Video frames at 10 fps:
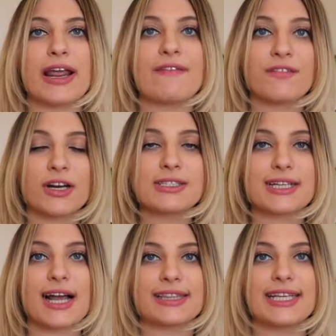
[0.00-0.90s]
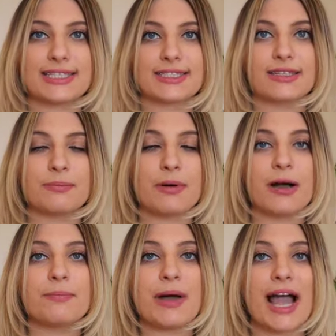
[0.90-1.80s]
when I first got the insulin
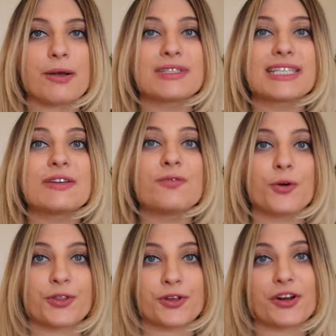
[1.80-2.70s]
pump, I was in 4th